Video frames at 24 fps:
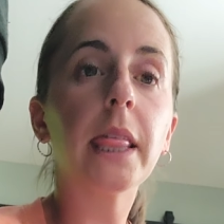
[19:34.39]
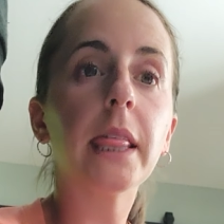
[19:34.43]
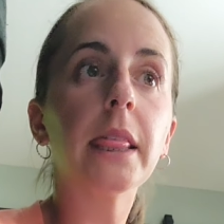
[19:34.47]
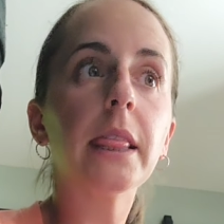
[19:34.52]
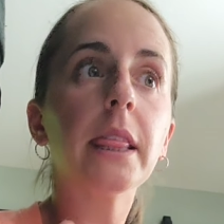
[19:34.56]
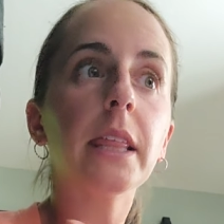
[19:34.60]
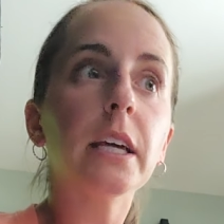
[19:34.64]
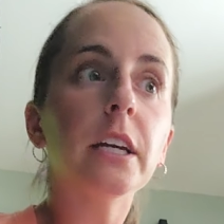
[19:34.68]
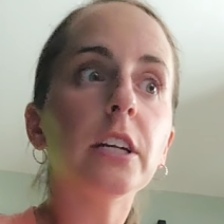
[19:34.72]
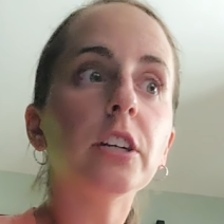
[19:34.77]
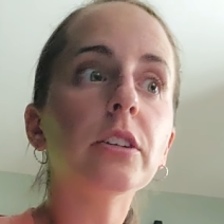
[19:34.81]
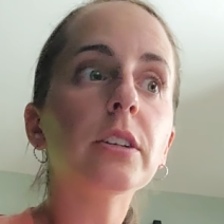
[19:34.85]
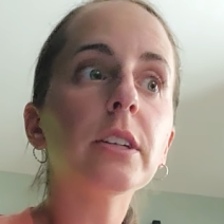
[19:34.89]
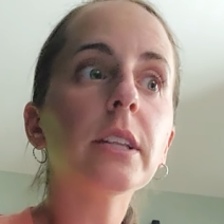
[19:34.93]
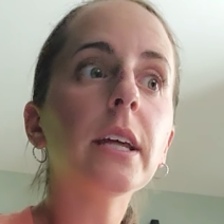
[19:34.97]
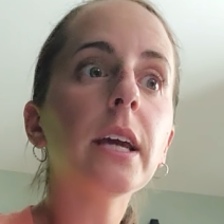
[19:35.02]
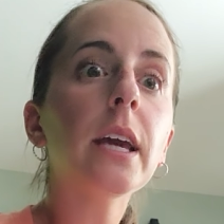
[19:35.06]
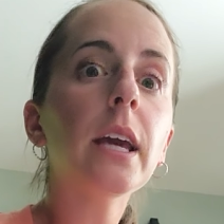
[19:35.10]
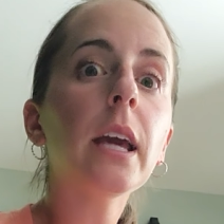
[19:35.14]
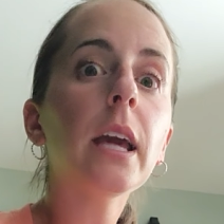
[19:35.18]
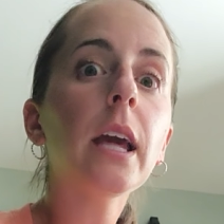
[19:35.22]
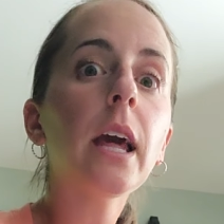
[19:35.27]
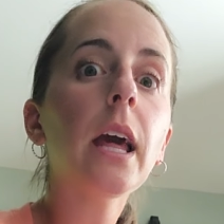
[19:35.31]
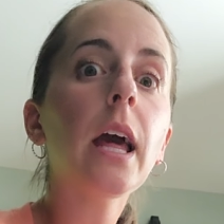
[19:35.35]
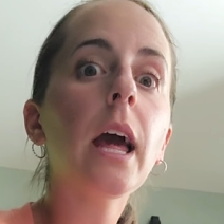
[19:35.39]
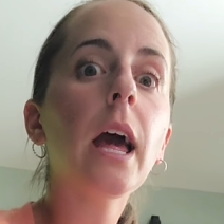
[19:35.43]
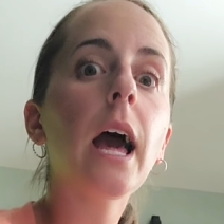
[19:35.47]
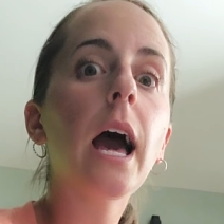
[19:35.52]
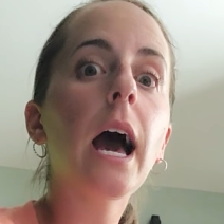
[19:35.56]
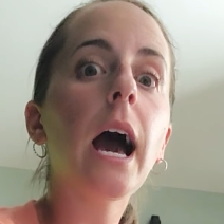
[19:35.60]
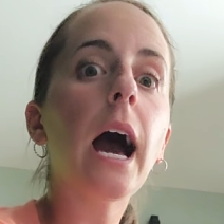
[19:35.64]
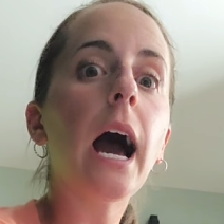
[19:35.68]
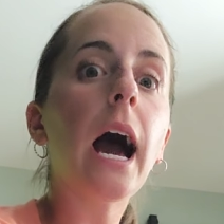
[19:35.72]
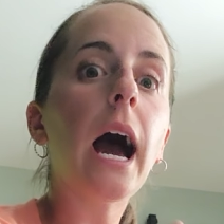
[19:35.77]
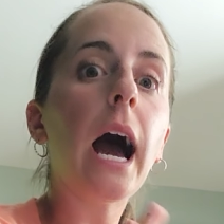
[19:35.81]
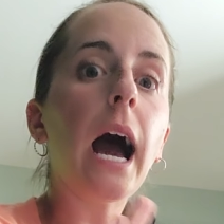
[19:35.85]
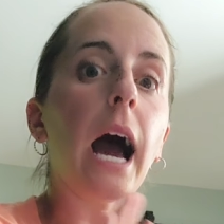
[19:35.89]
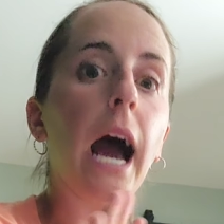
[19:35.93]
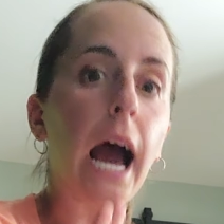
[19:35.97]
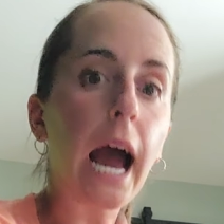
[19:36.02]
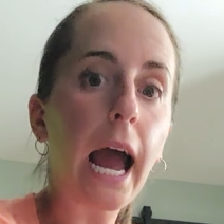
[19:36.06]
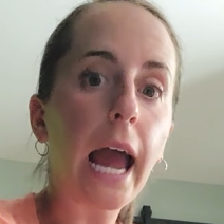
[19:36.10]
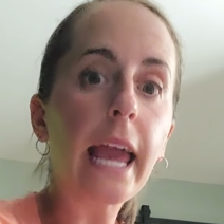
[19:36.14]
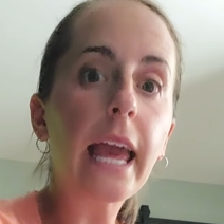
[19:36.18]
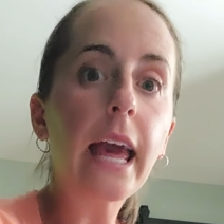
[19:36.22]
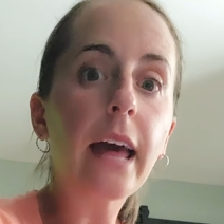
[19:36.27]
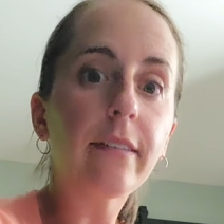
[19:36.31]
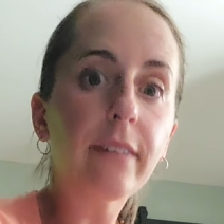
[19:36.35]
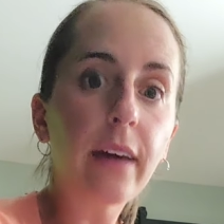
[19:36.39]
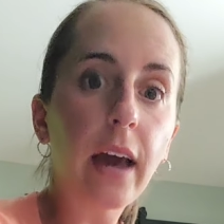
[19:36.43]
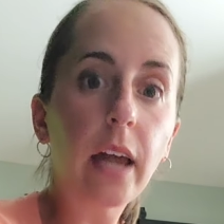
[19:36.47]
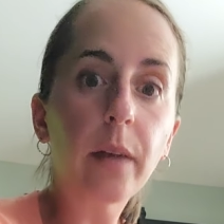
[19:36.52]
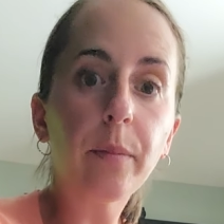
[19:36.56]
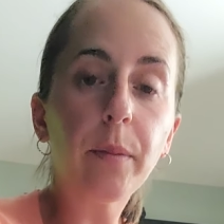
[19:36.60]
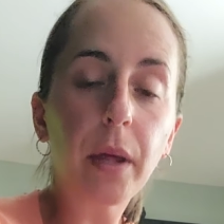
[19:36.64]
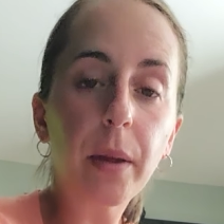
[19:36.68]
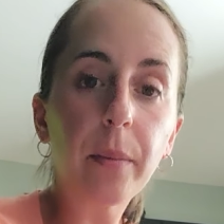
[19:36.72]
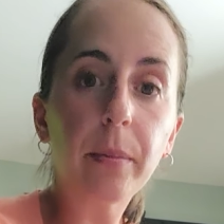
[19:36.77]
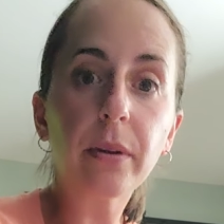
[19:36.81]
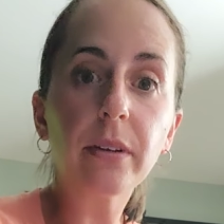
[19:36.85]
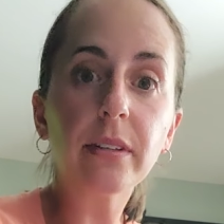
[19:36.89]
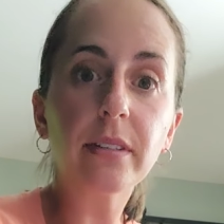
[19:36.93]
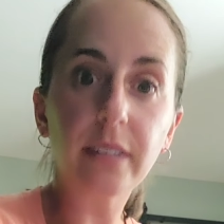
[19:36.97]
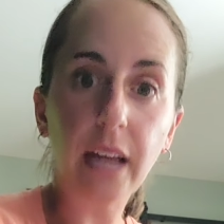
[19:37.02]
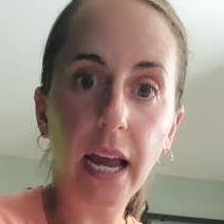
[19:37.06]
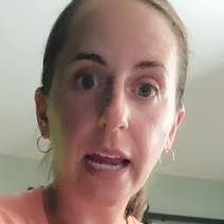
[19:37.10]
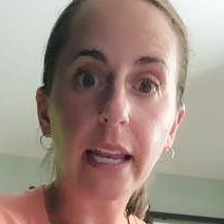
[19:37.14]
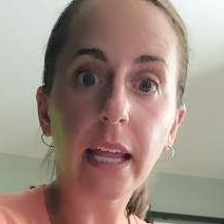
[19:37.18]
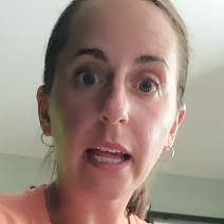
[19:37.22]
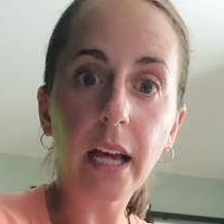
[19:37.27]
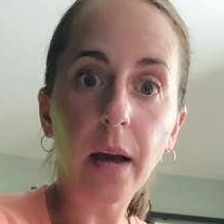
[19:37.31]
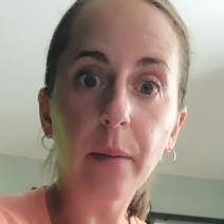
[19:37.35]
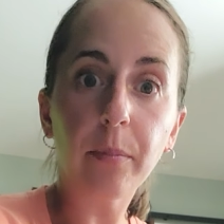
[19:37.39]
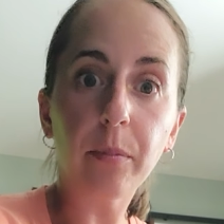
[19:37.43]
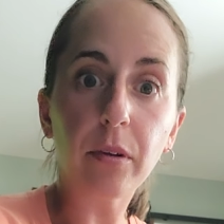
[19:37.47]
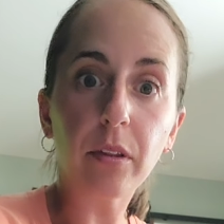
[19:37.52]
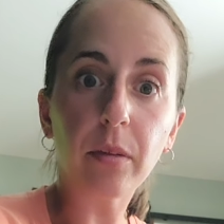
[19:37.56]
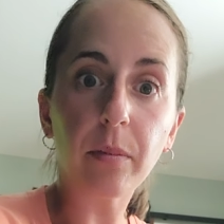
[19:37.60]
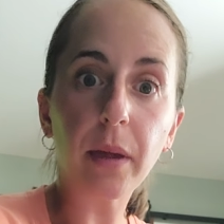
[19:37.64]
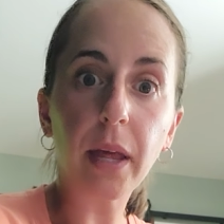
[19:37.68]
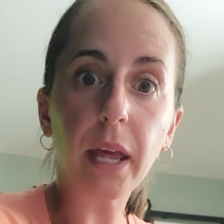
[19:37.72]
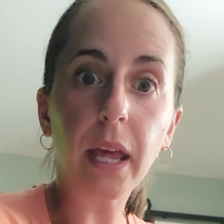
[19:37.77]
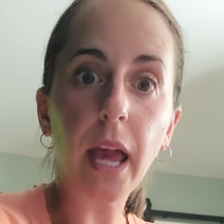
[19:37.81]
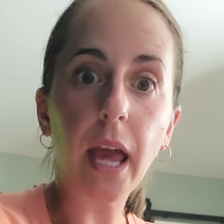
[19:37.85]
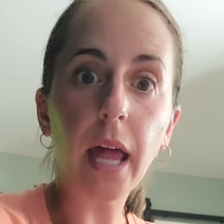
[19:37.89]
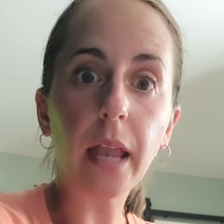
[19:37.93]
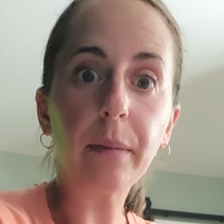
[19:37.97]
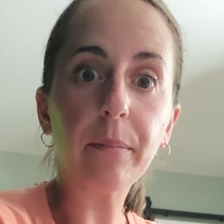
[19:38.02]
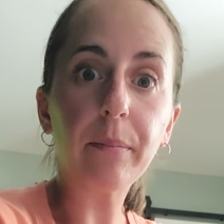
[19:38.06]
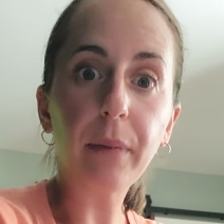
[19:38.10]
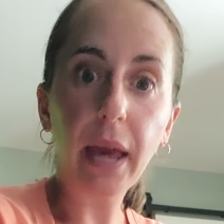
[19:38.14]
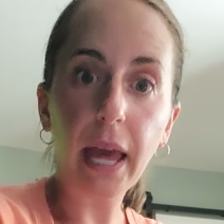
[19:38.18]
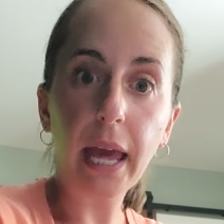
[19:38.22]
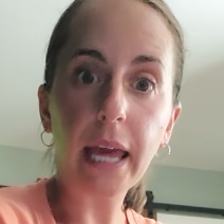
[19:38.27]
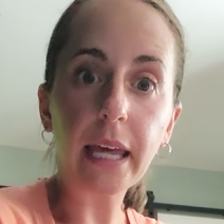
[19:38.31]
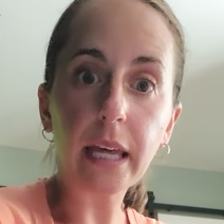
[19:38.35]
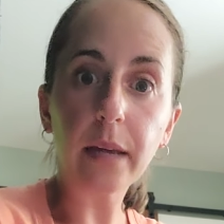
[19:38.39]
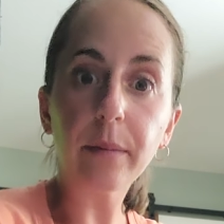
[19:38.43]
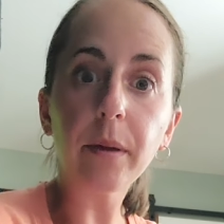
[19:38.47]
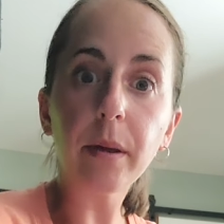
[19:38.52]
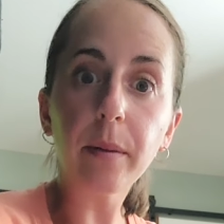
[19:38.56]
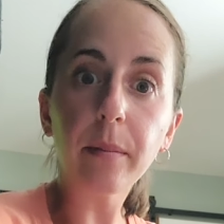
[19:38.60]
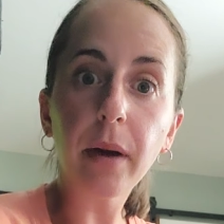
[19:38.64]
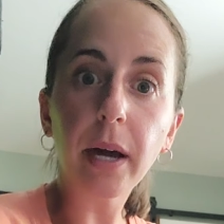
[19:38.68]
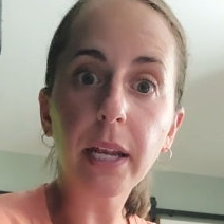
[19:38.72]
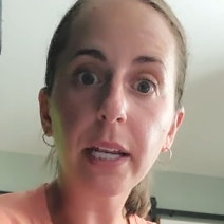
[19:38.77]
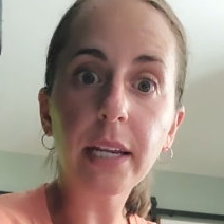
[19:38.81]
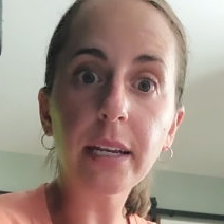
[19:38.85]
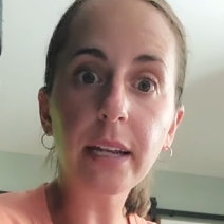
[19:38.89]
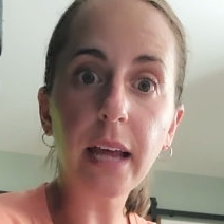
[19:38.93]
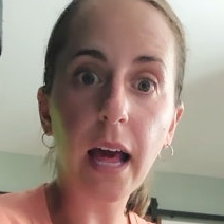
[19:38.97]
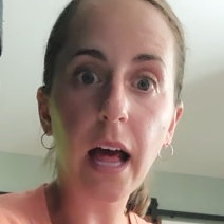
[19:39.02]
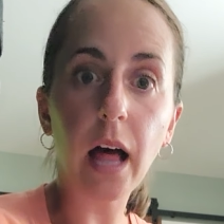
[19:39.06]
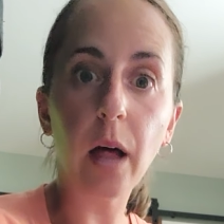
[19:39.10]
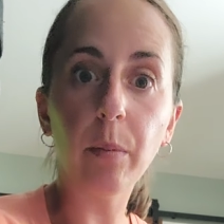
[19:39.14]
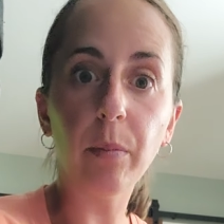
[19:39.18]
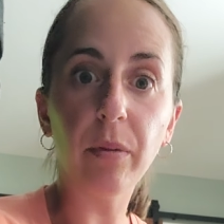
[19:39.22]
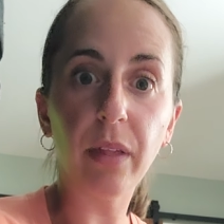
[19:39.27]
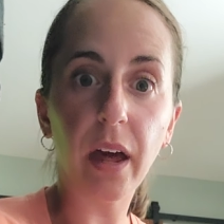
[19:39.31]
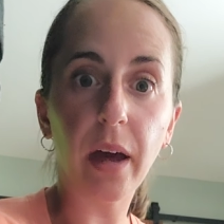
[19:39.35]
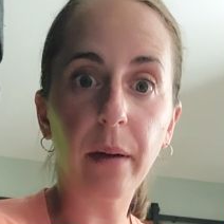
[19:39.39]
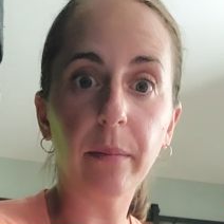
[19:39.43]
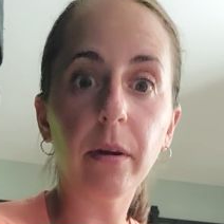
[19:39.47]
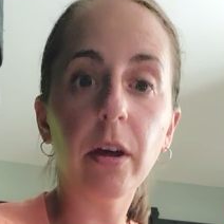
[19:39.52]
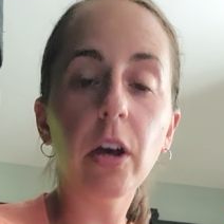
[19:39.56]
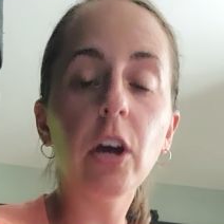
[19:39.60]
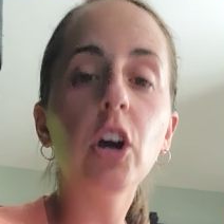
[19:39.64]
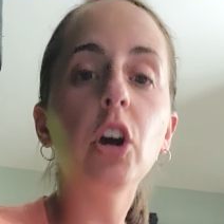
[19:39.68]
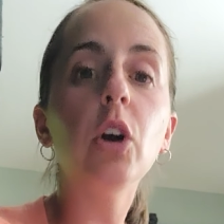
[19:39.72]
Literally, I have had people signing up with me and paying me money to help them